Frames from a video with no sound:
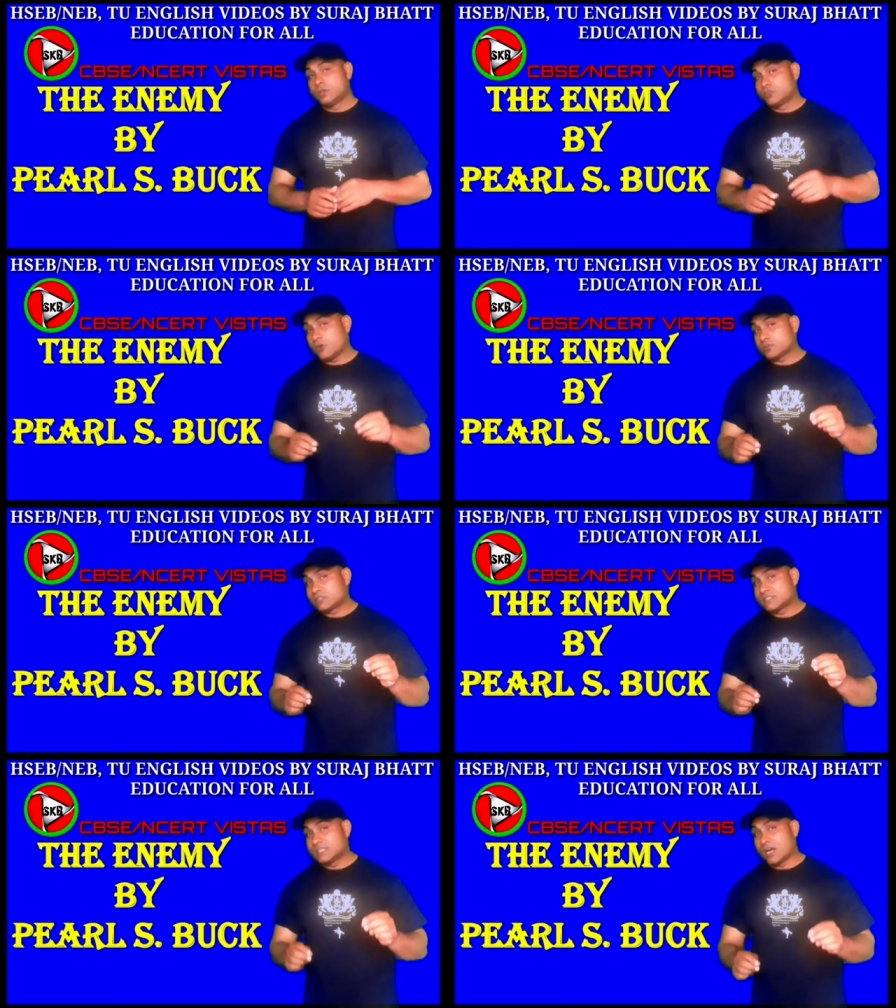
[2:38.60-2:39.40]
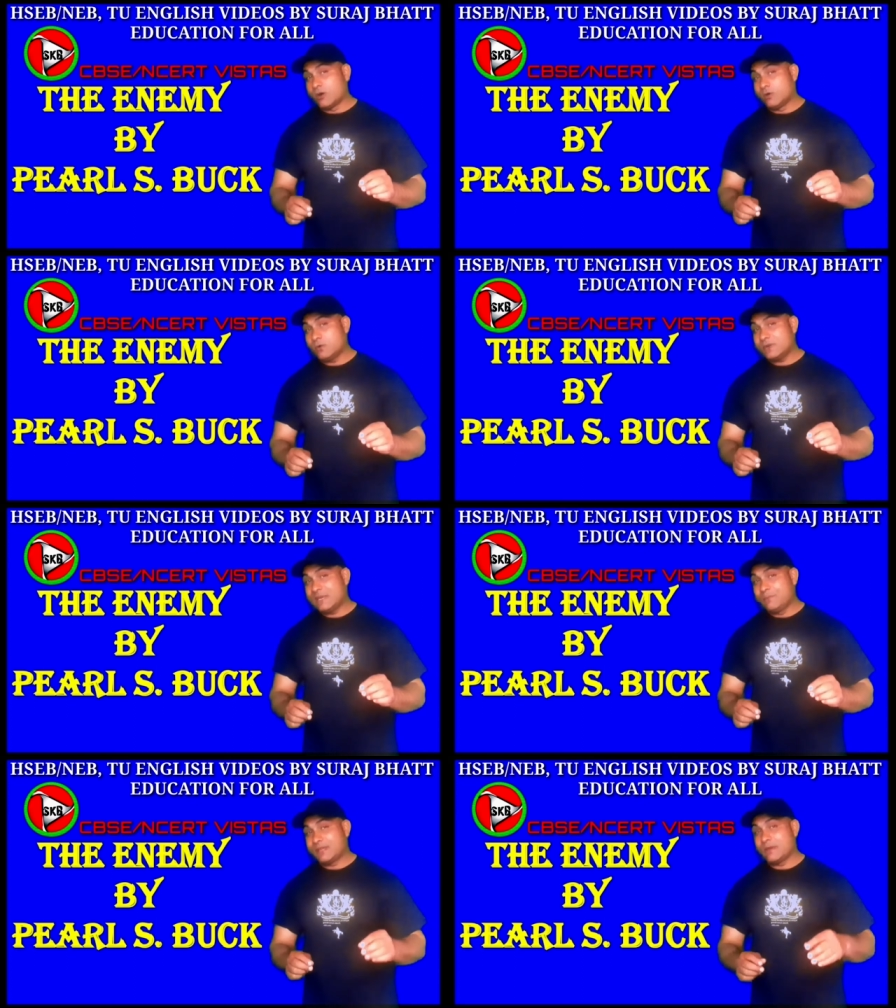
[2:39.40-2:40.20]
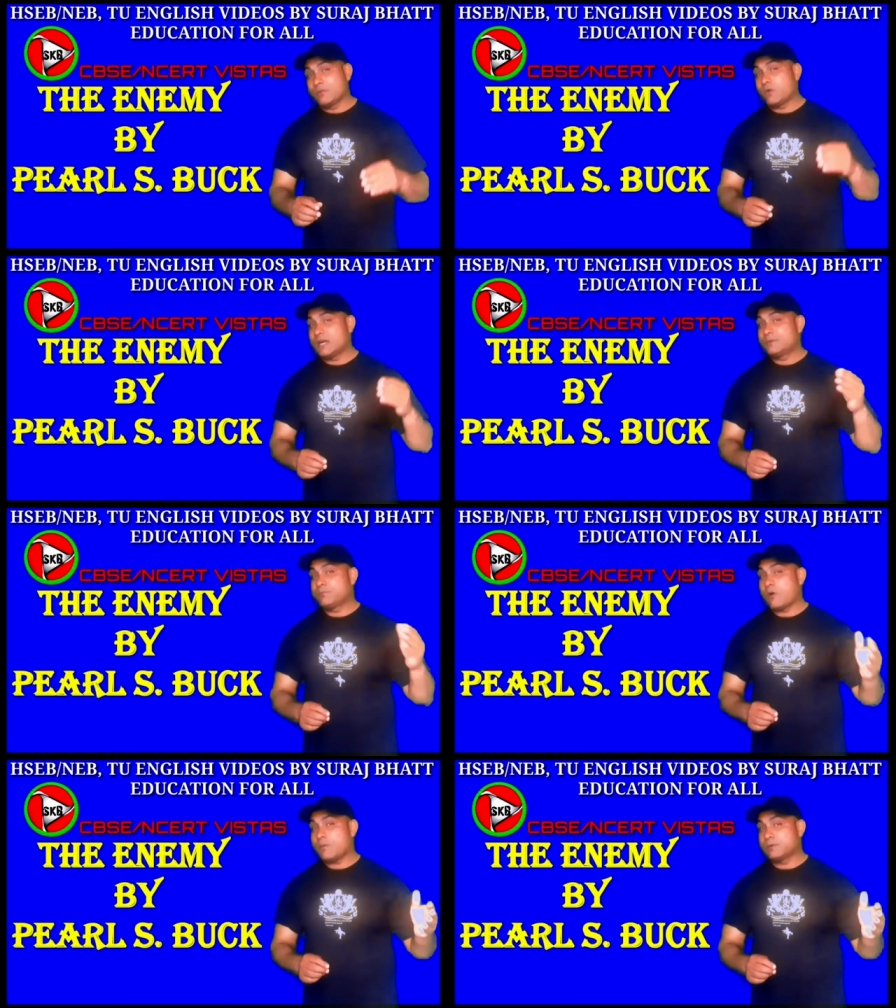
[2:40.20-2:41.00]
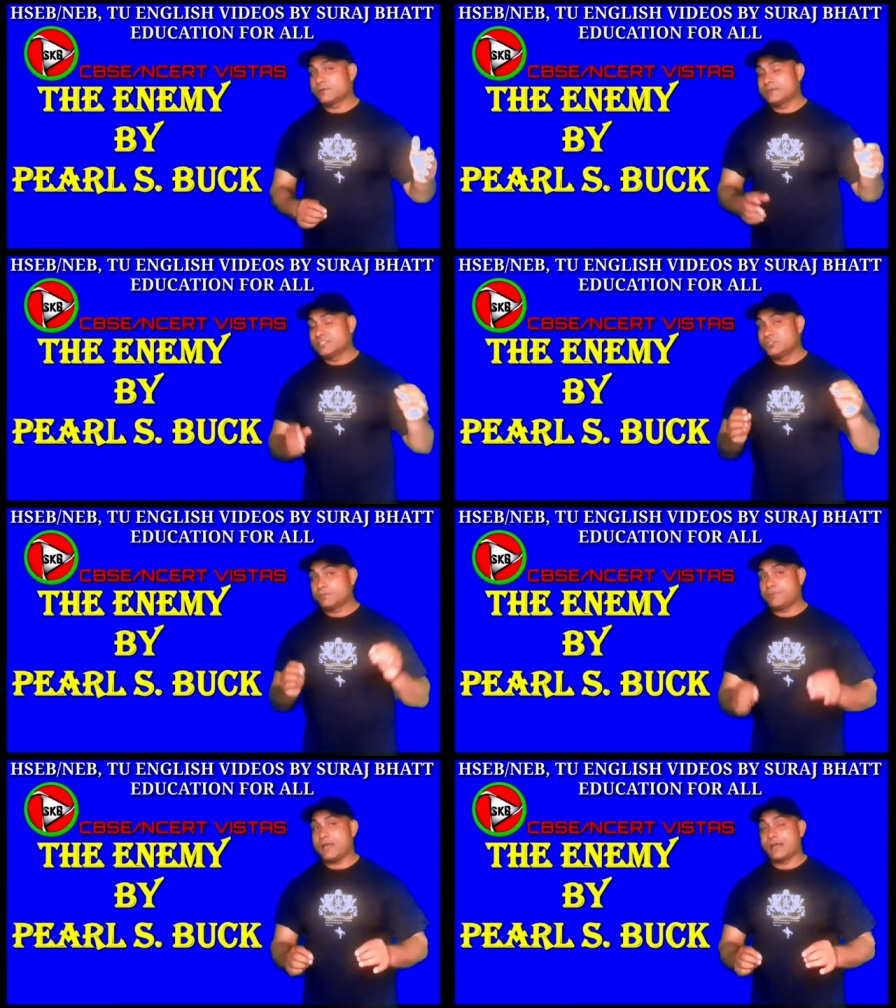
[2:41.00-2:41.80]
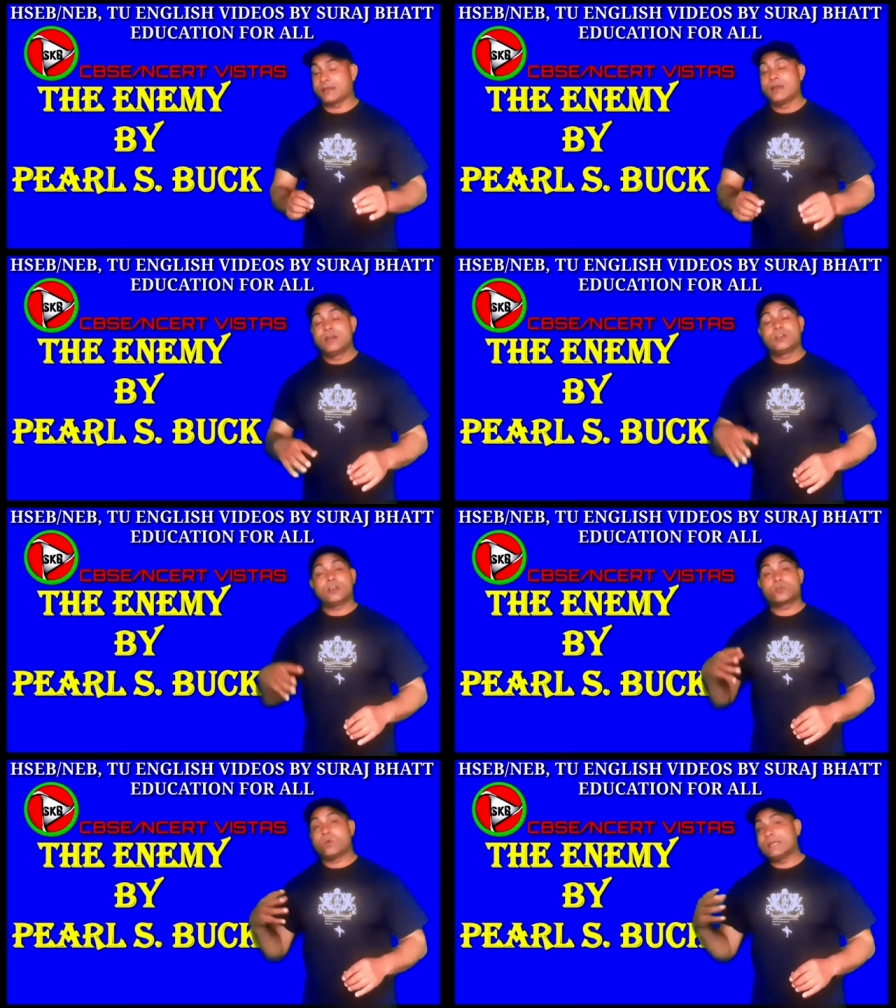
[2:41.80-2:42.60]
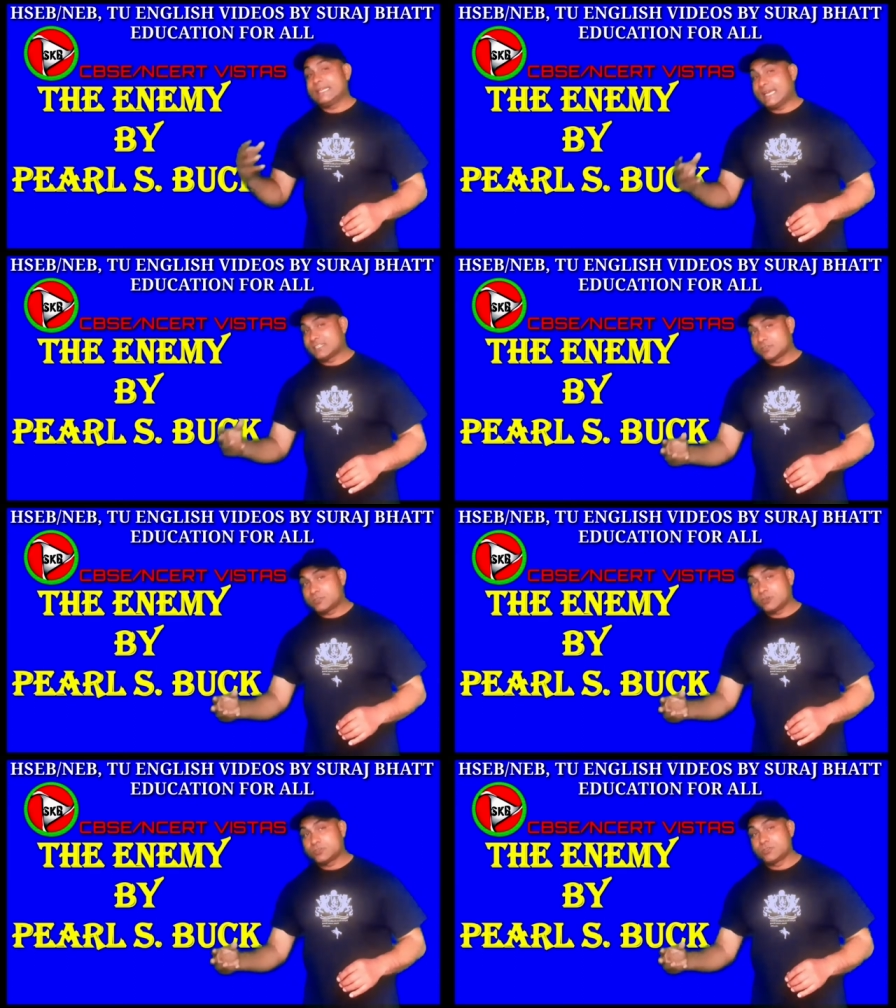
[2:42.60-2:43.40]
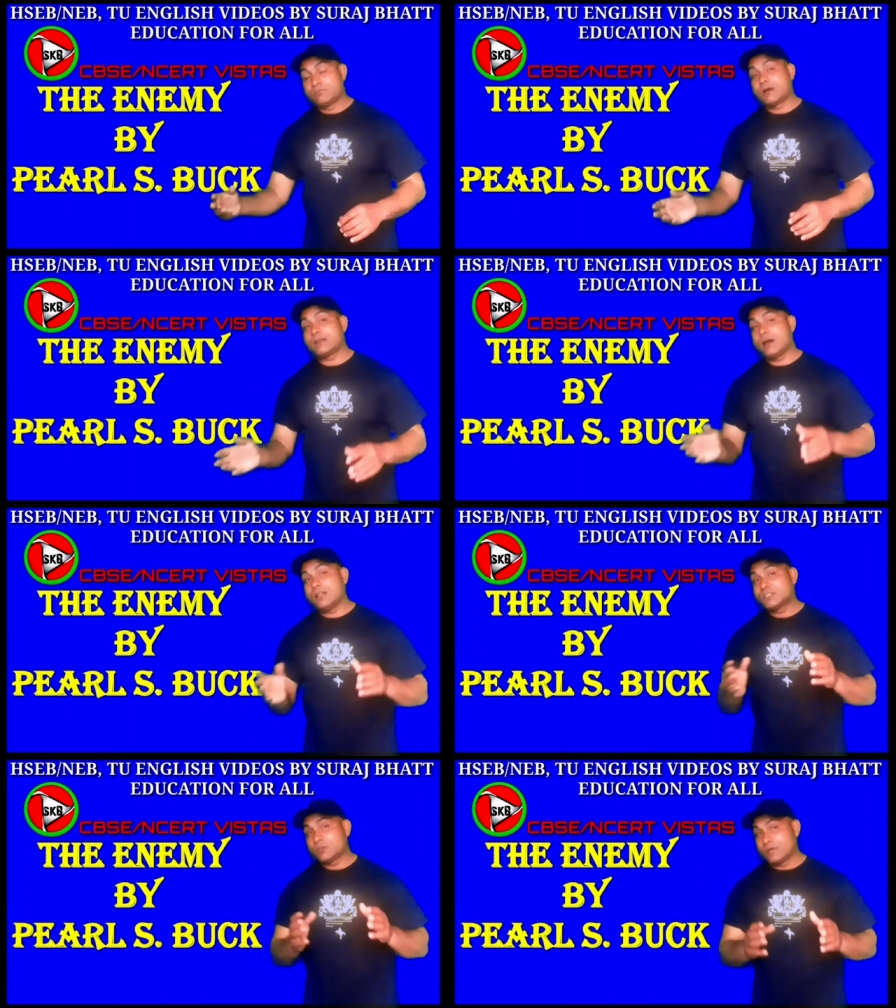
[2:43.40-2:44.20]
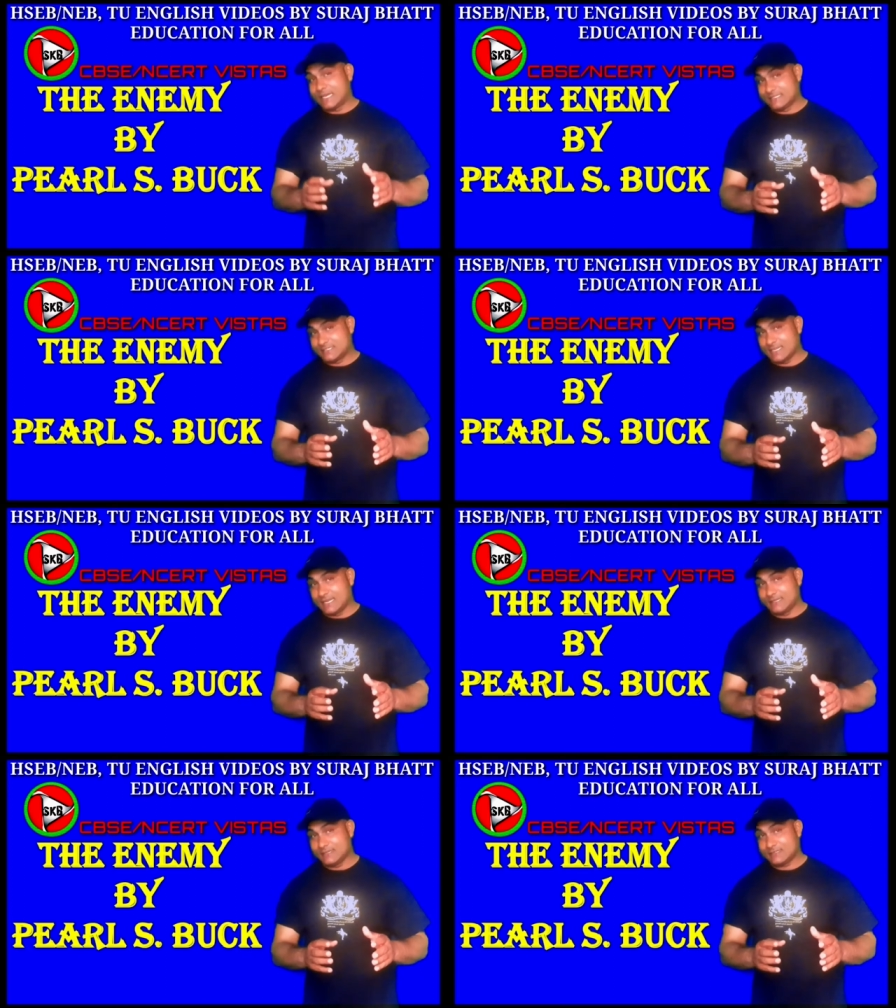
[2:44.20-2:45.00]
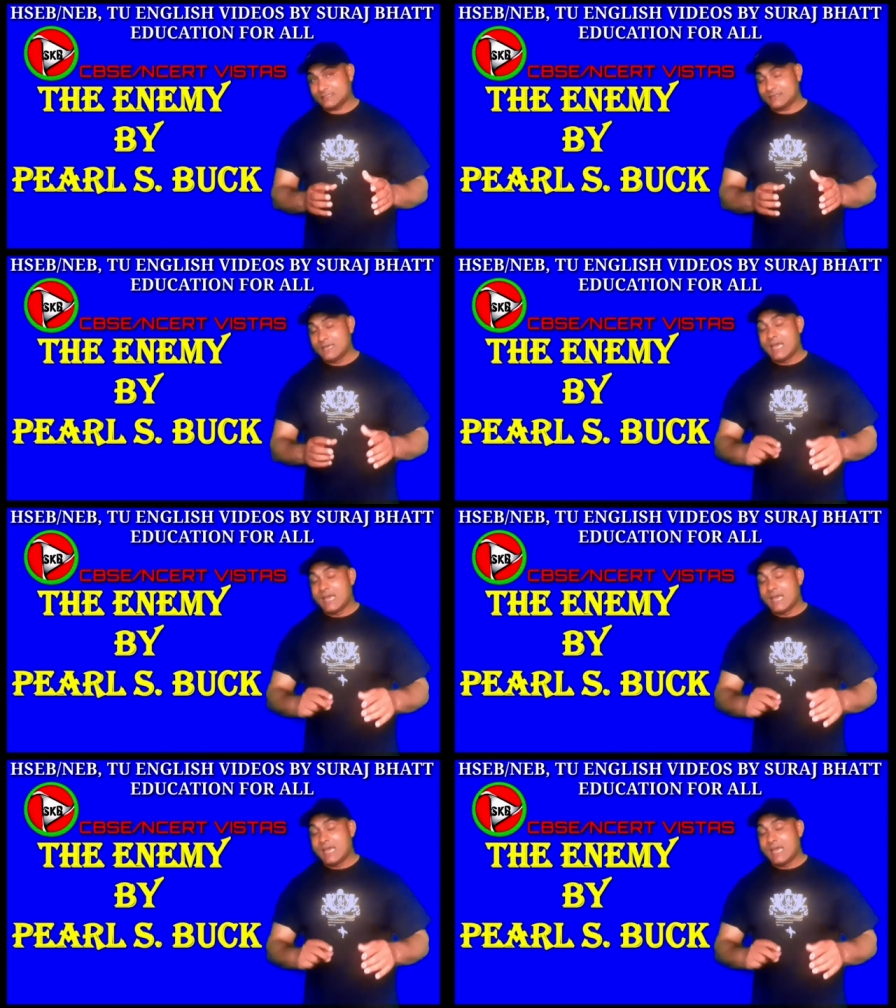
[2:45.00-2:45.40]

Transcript: Dr. Sadao Hoki became quite popular in Japan, not only as a surgeon, but also as a scientist.